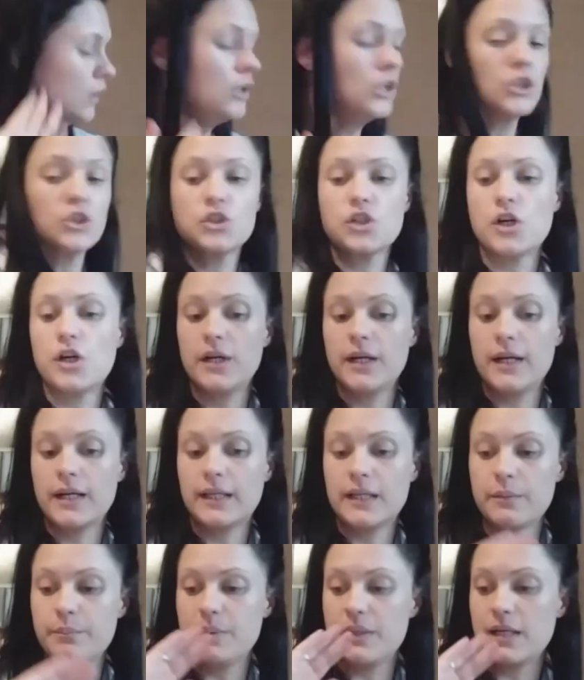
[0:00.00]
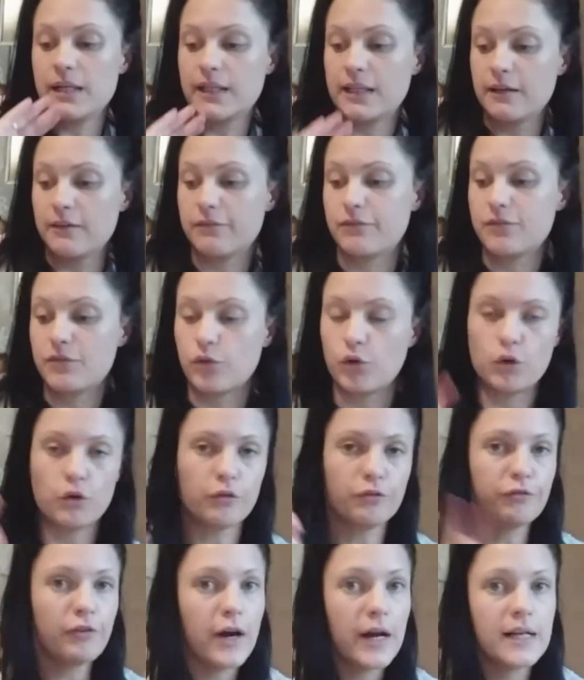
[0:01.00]
So it can be a gift for your
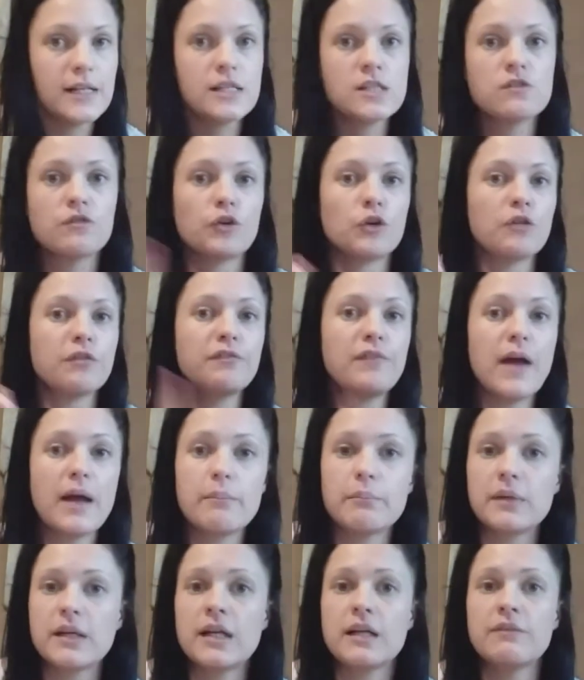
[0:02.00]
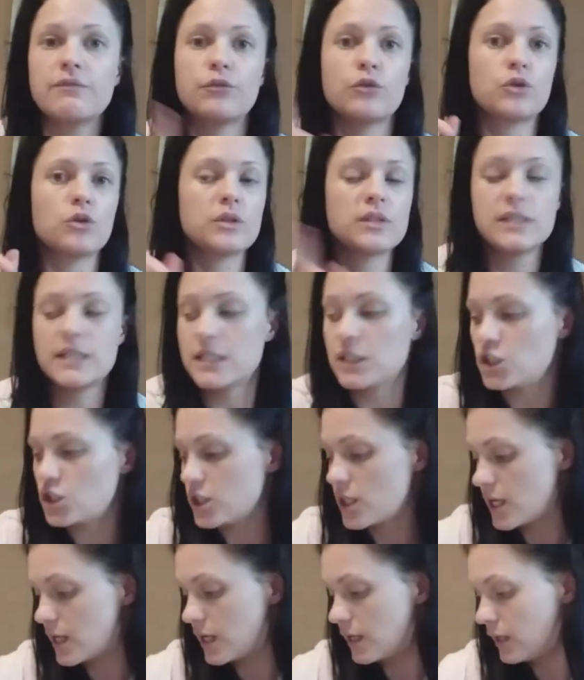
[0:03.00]
friends, for your family, for your
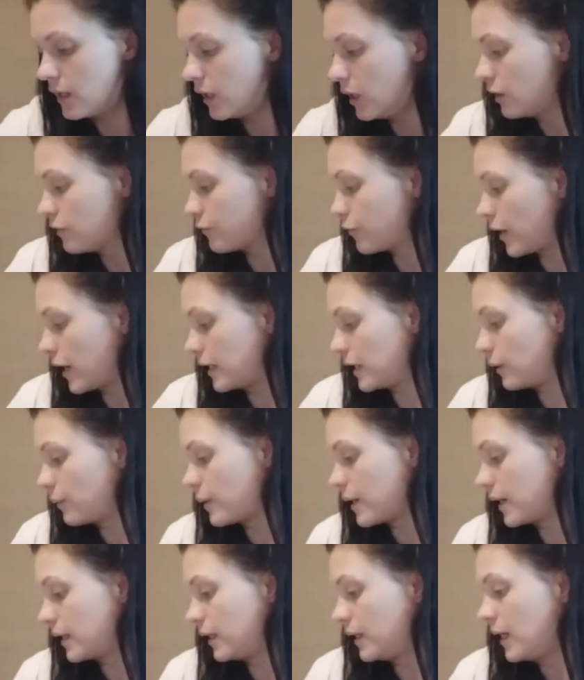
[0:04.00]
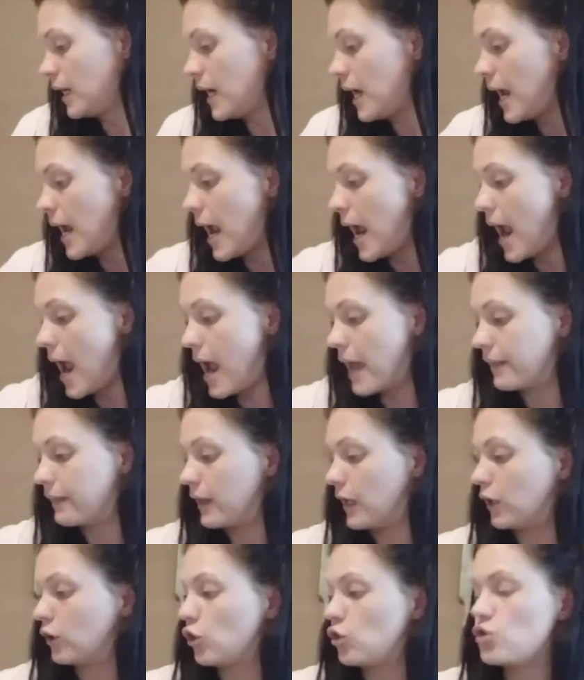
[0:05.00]
teacher, for anyone. And
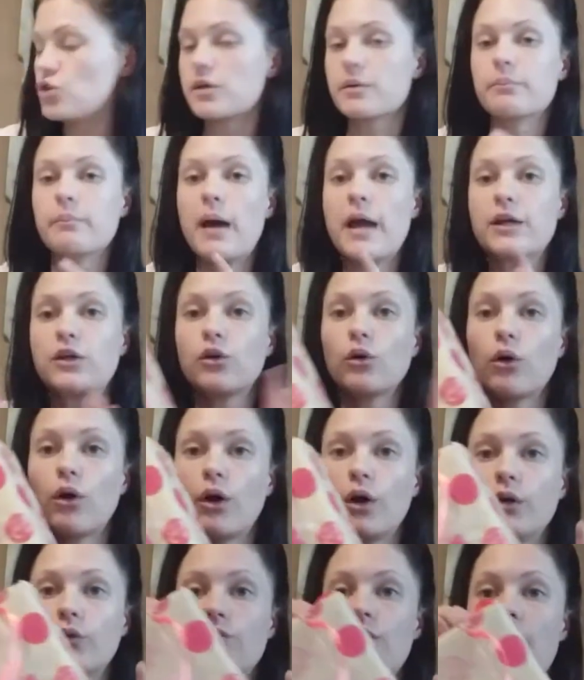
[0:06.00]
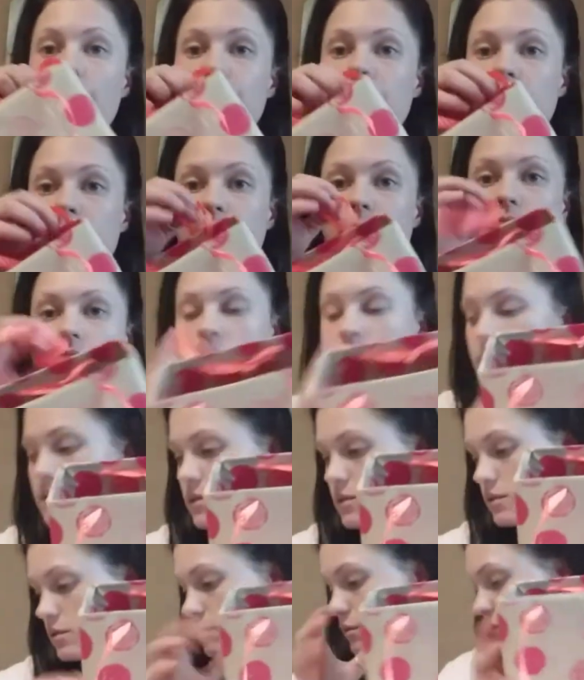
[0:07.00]
then you can make your own wrapping
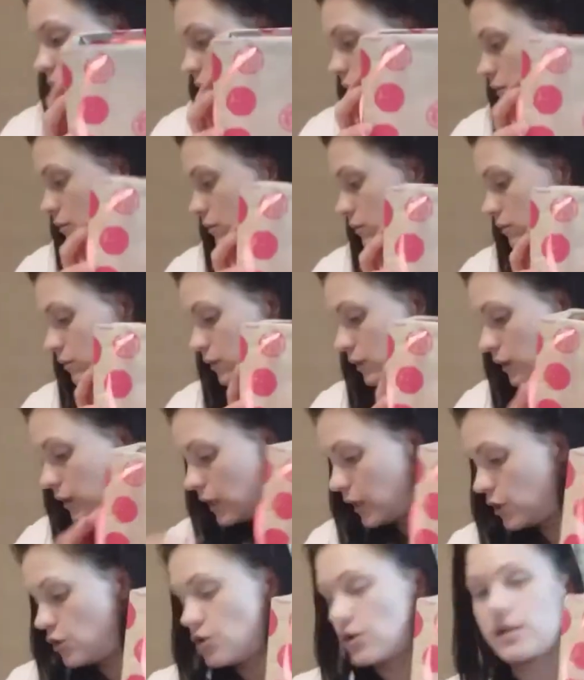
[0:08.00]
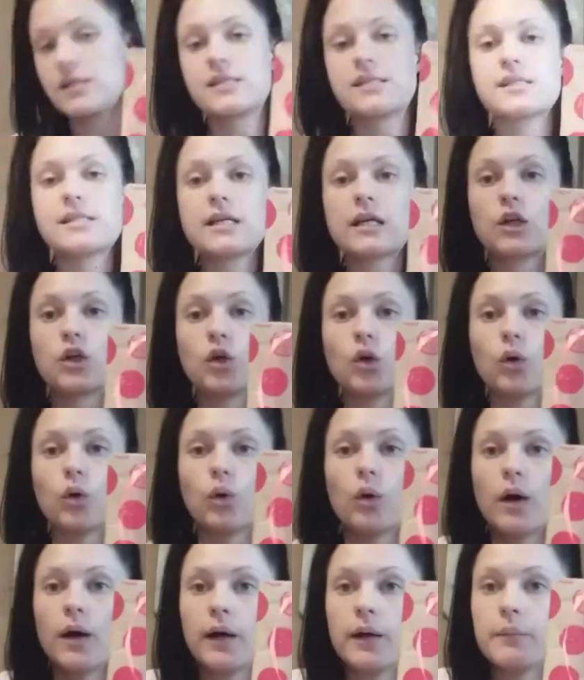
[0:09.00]
box. And you can stick
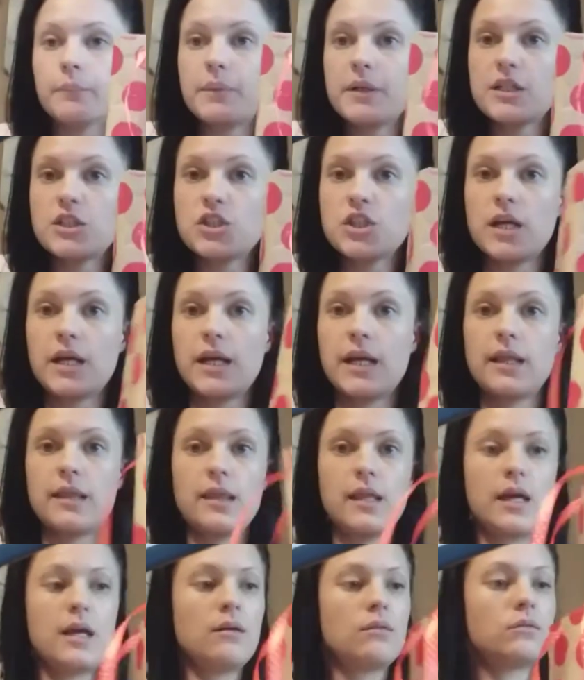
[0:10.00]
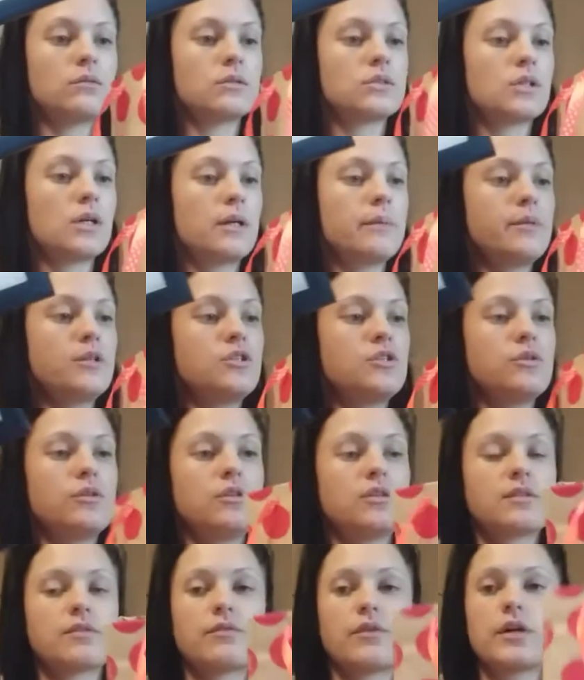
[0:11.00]
your picture in there. Oh, sorry, let me
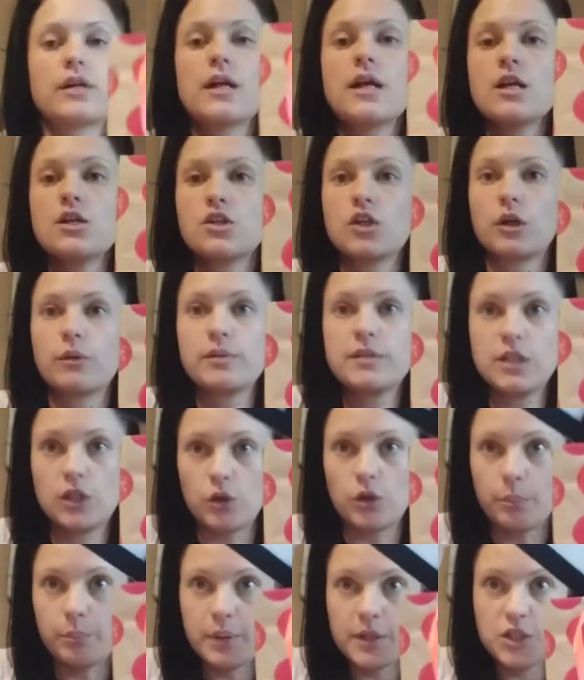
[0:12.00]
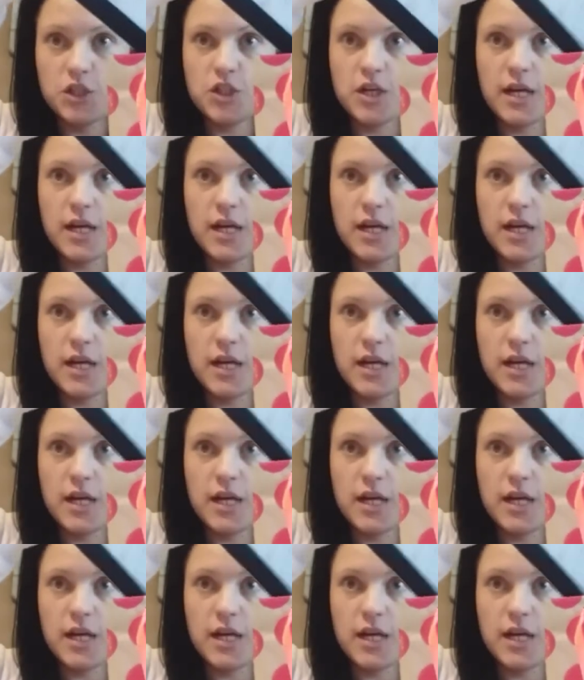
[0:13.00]
use the front. So you can stick a picture